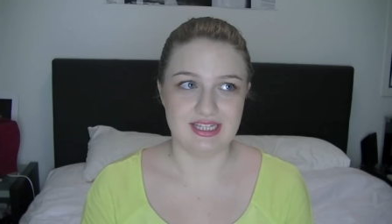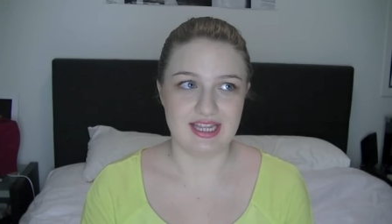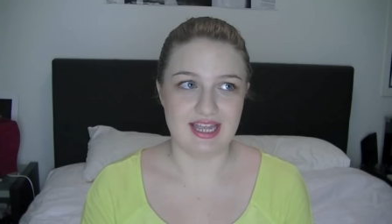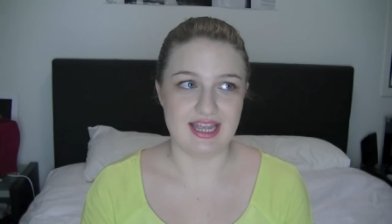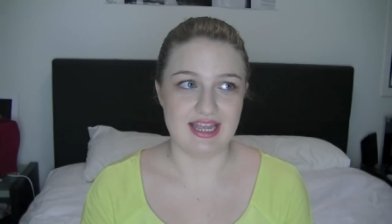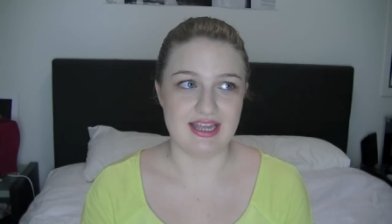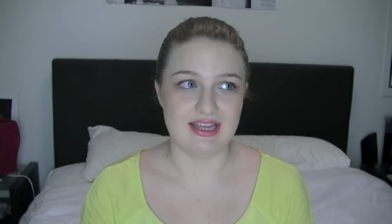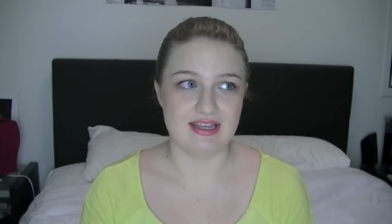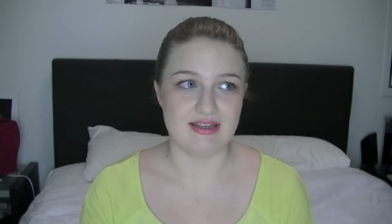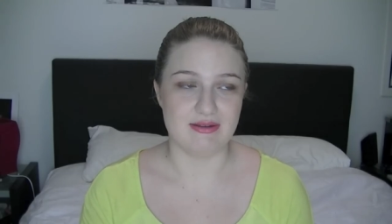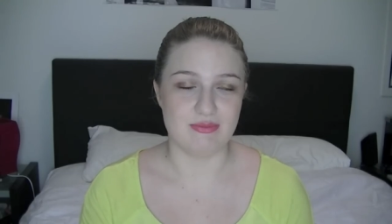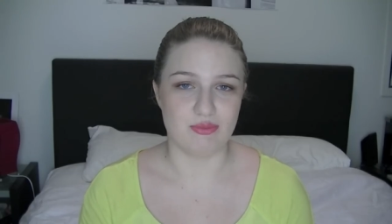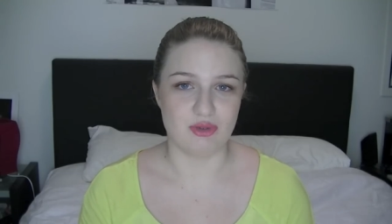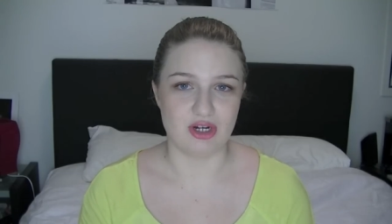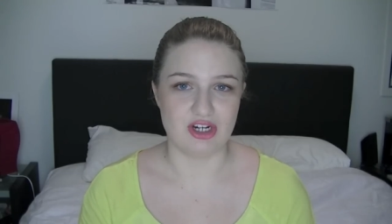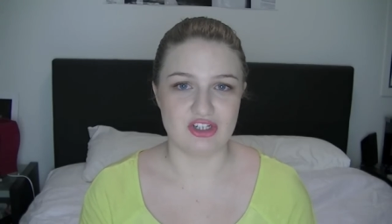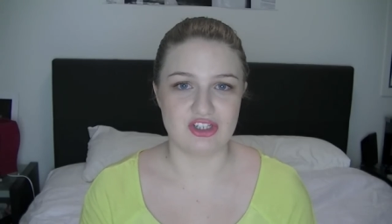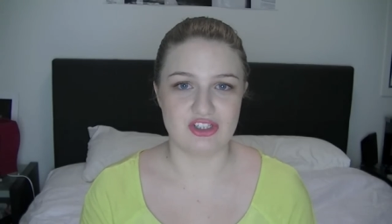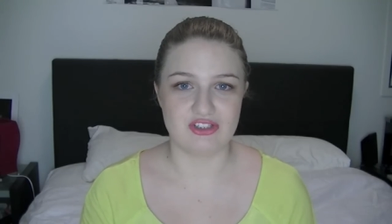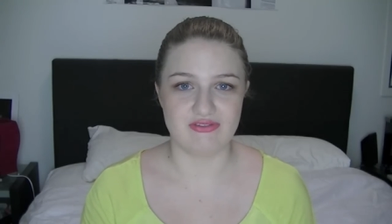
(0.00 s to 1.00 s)

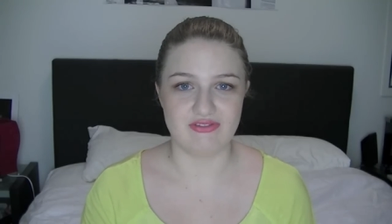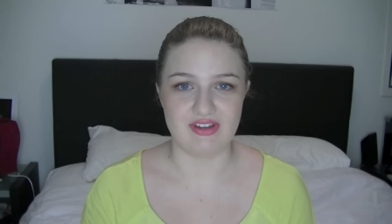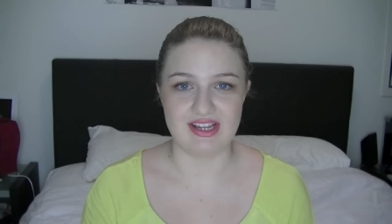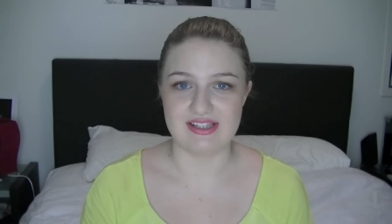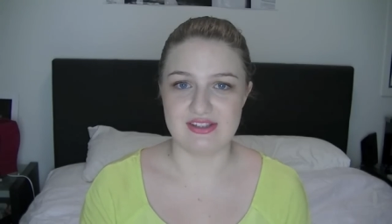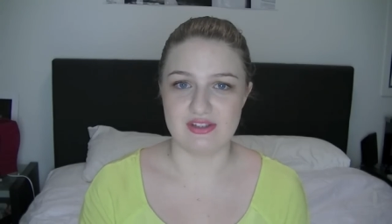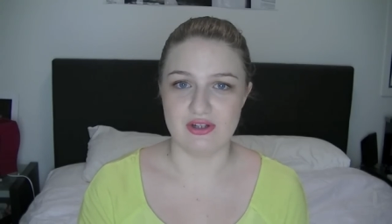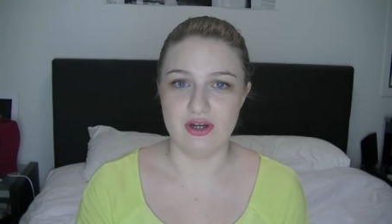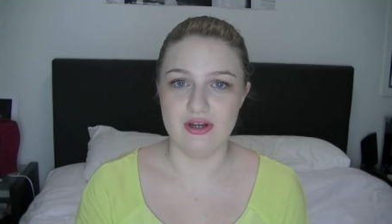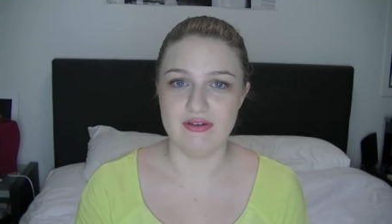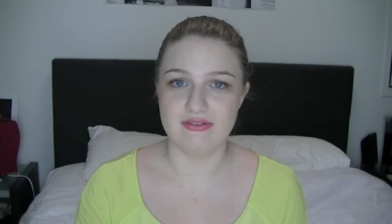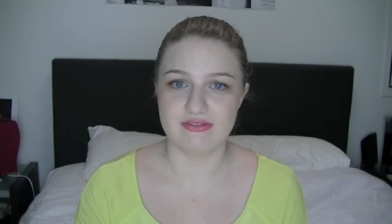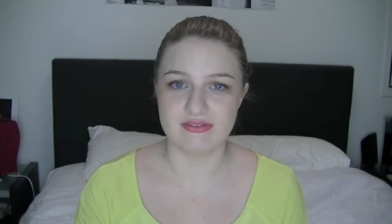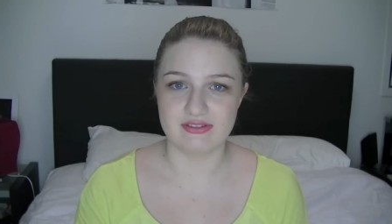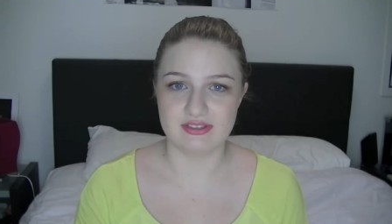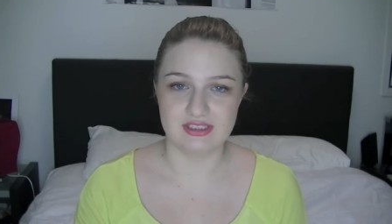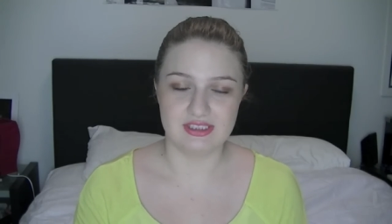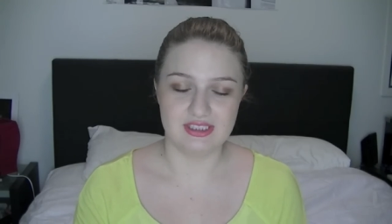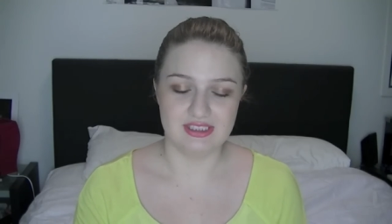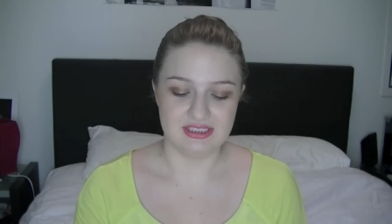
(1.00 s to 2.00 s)
hairbrush face
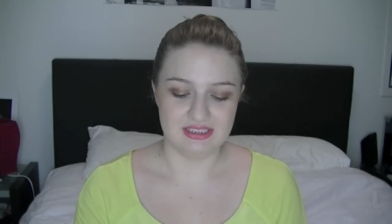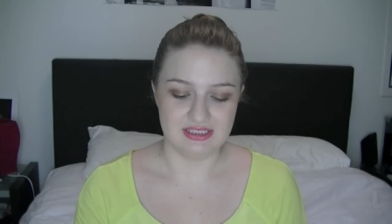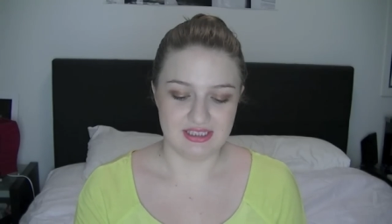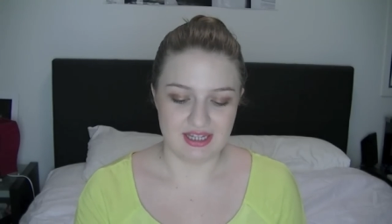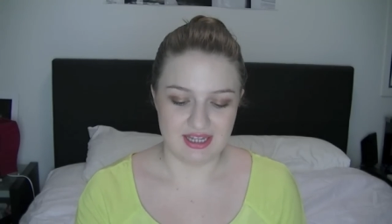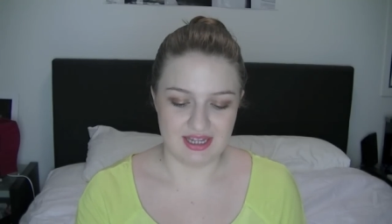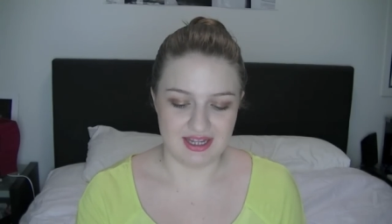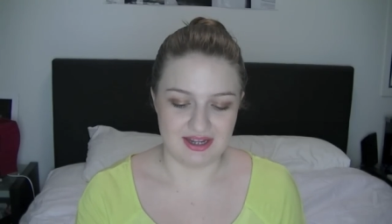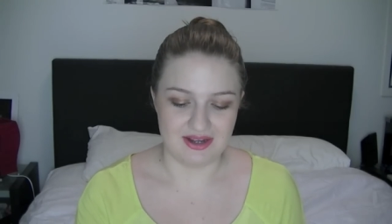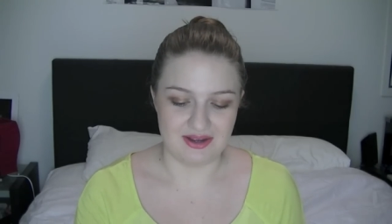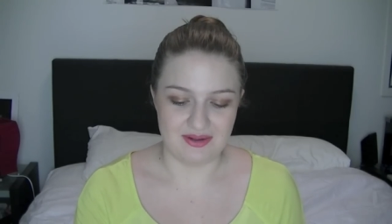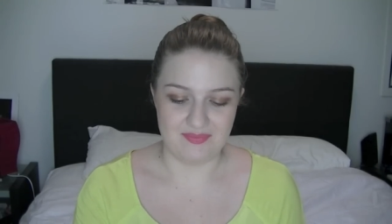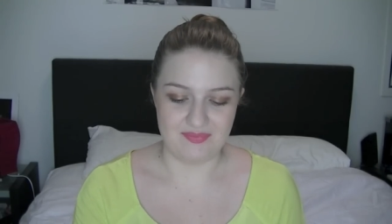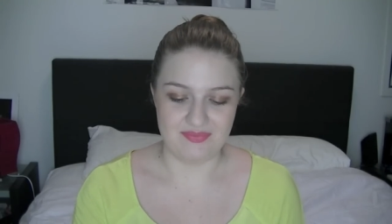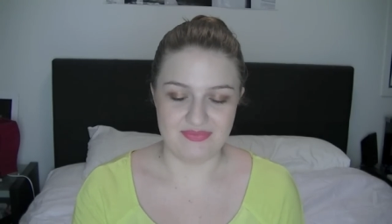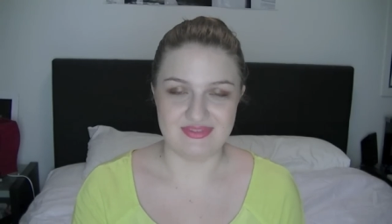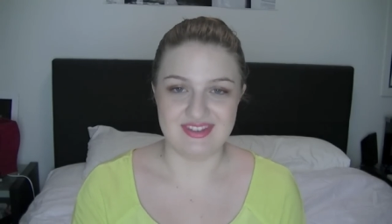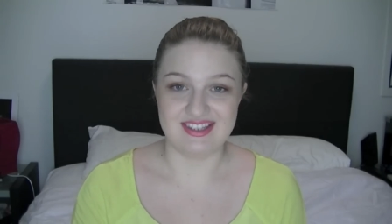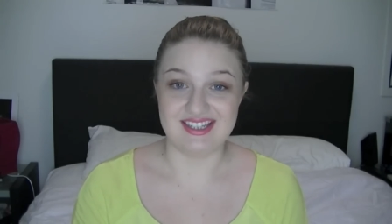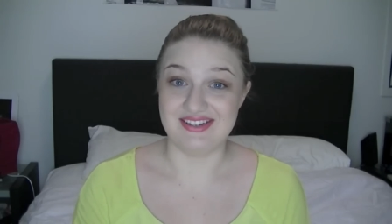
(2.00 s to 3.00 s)
off
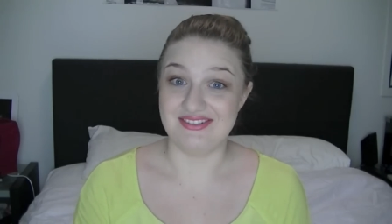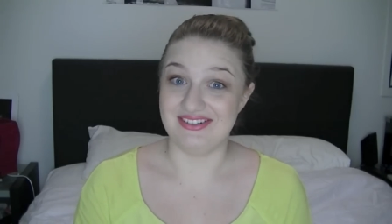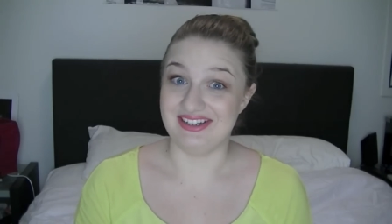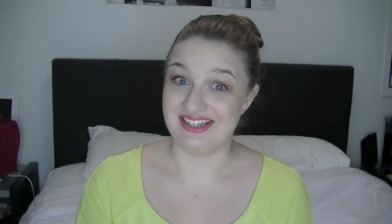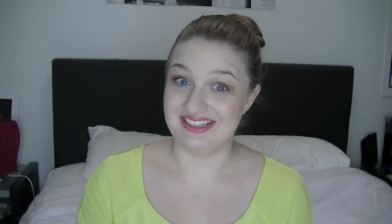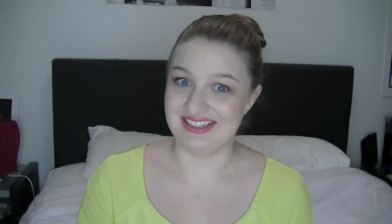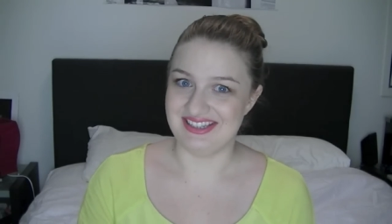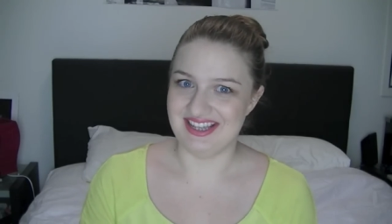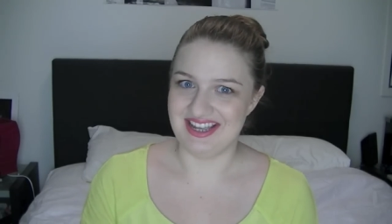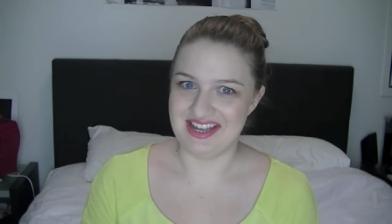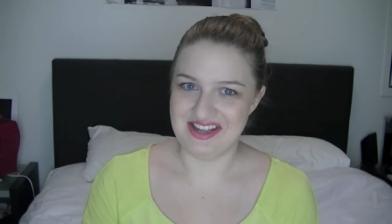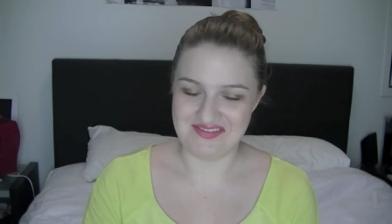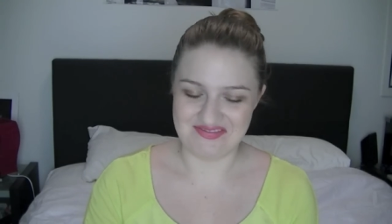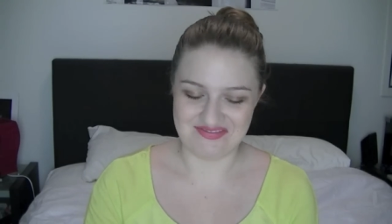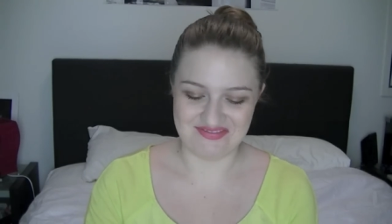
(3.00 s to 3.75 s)
um, see what I did there?